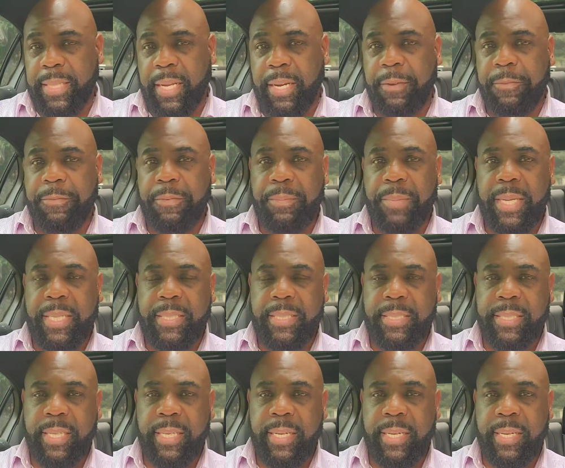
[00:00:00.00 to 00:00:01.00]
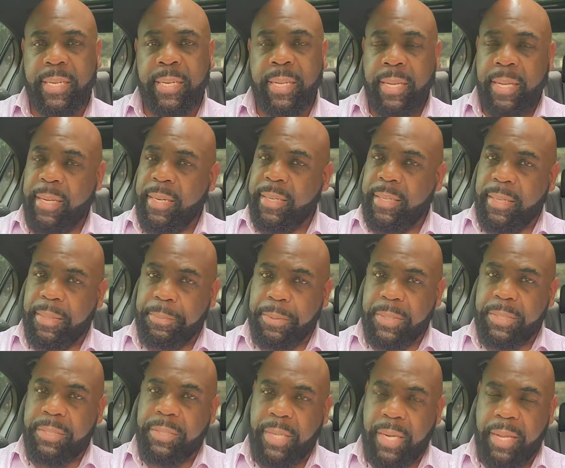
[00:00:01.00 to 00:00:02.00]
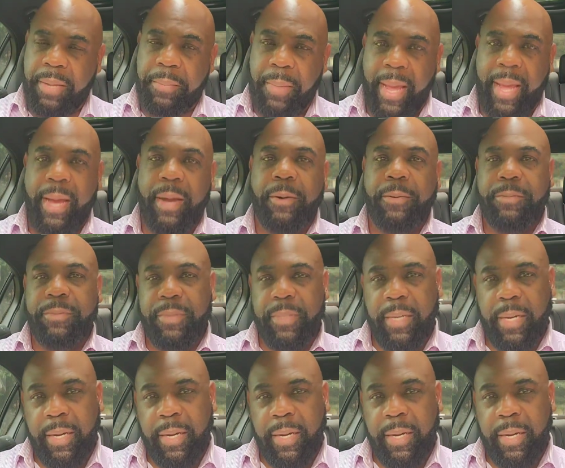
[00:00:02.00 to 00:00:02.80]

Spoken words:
that information in and to put your name out